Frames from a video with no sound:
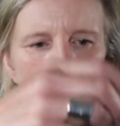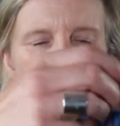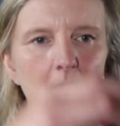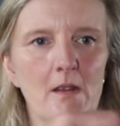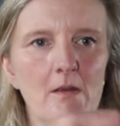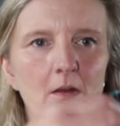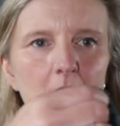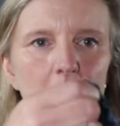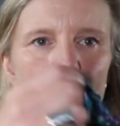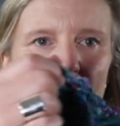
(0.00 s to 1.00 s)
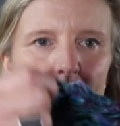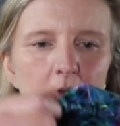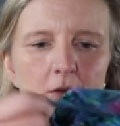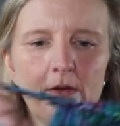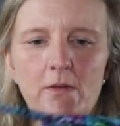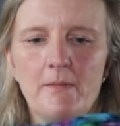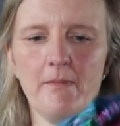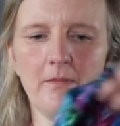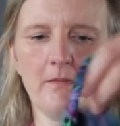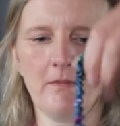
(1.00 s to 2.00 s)
There you go, you've got your
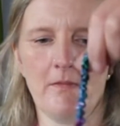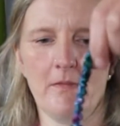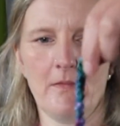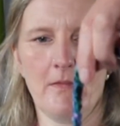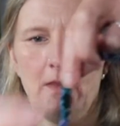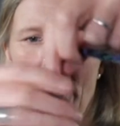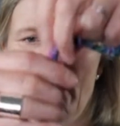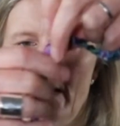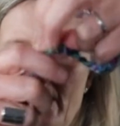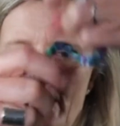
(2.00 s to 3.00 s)
neck